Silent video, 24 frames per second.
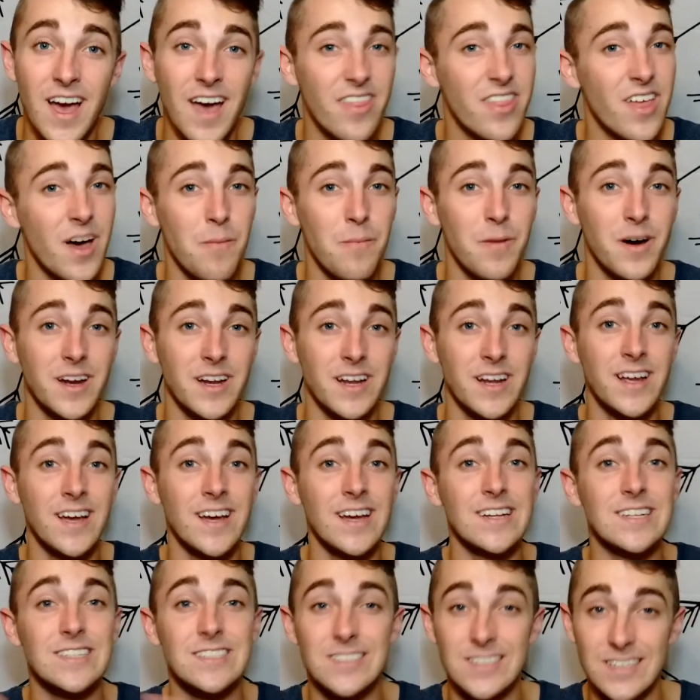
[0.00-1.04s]
that money
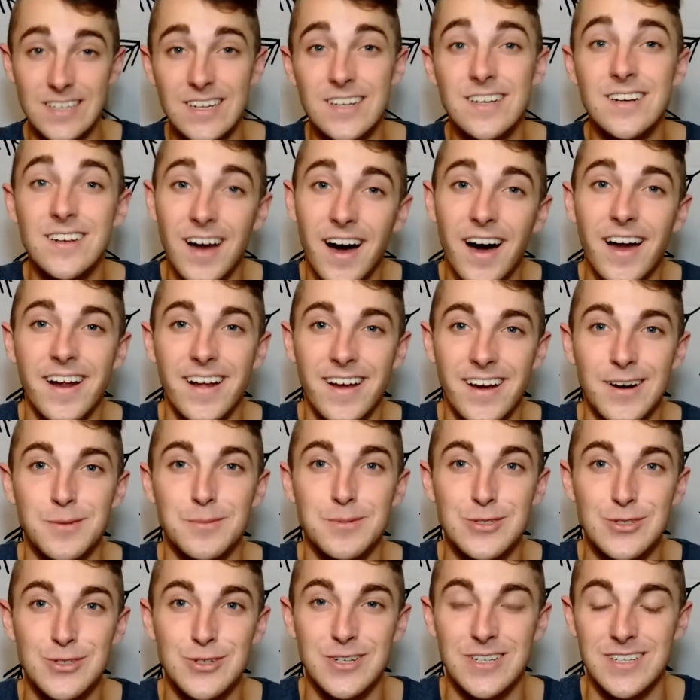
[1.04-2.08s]
did not
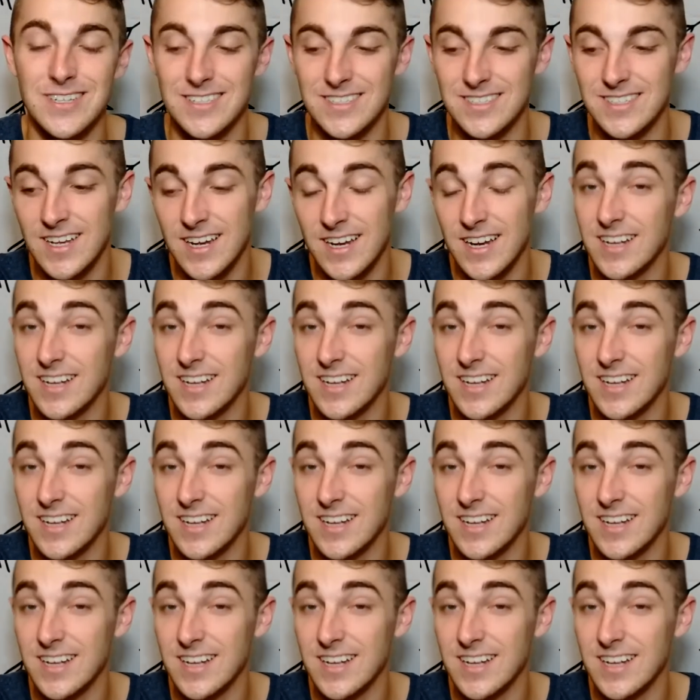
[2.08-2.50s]
help students.